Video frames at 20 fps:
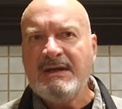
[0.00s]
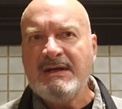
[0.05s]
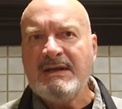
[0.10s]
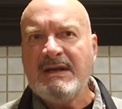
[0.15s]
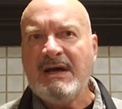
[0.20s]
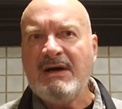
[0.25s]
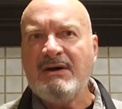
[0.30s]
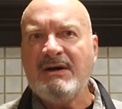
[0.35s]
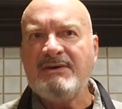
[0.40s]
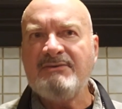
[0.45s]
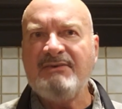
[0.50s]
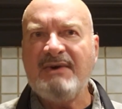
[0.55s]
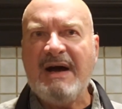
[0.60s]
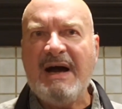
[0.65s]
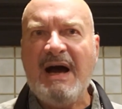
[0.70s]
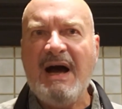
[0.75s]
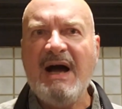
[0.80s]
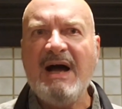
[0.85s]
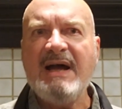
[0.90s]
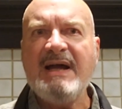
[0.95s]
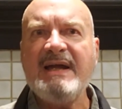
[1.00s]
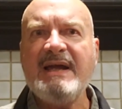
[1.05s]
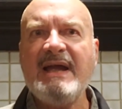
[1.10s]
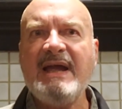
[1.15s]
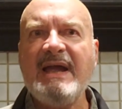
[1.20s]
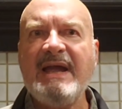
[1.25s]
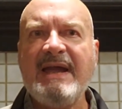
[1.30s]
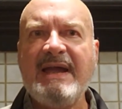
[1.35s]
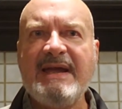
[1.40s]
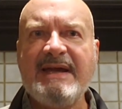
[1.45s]
Now, if I
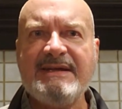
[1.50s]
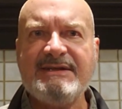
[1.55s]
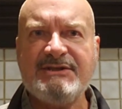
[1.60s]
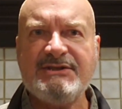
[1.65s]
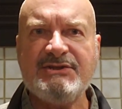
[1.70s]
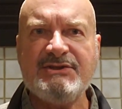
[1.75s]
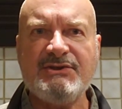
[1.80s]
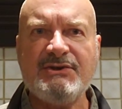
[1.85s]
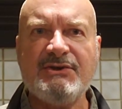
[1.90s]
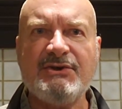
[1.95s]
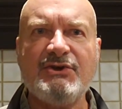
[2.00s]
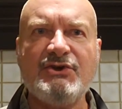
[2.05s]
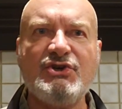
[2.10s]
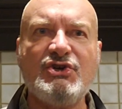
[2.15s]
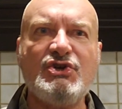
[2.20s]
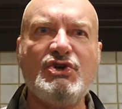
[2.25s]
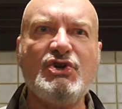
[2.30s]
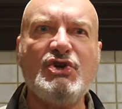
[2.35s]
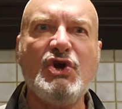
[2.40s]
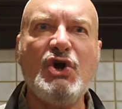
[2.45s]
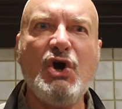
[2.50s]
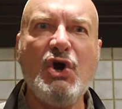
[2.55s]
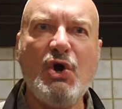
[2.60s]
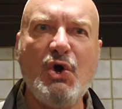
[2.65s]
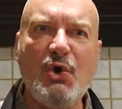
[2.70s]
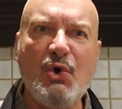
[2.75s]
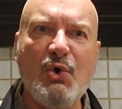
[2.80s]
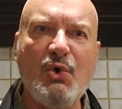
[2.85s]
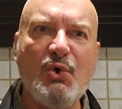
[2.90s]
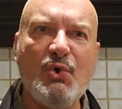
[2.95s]
answer
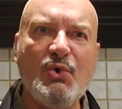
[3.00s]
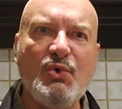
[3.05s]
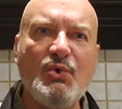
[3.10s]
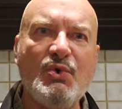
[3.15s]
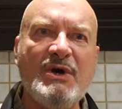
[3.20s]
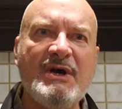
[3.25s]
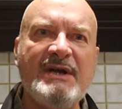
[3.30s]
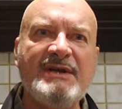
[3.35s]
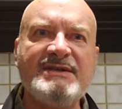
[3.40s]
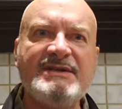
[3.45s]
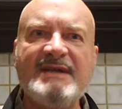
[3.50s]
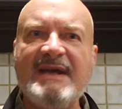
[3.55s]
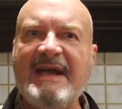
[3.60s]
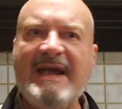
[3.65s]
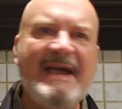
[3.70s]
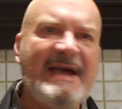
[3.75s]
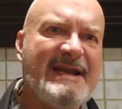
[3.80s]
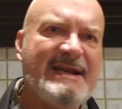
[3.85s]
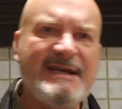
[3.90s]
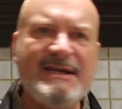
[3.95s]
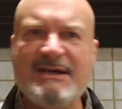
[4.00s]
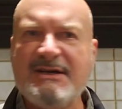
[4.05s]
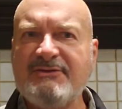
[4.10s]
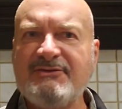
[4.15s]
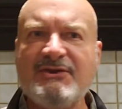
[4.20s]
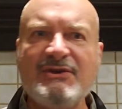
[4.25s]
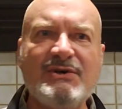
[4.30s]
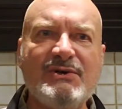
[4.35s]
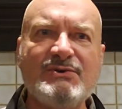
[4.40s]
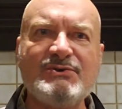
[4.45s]
no to any
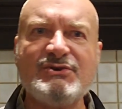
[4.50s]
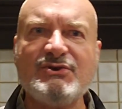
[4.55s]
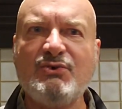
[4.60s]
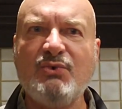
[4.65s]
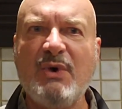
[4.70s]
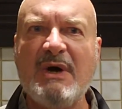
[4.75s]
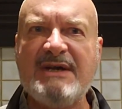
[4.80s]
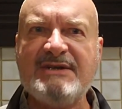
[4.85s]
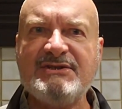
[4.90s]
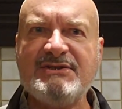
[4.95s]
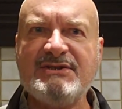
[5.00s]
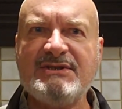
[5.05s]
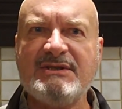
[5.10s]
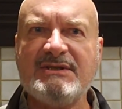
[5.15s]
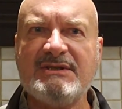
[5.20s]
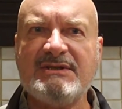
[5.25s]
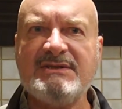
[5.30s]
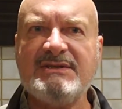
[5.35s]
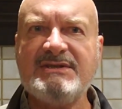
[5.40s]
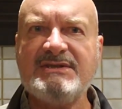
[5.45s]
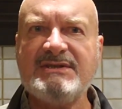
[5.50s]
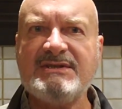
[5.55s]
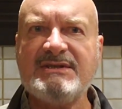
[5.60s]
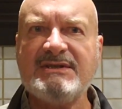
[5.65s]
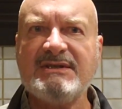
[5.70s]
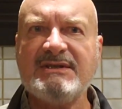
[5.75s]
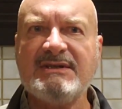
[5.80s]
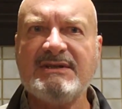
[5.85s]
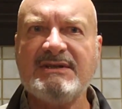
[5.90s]
of those questions,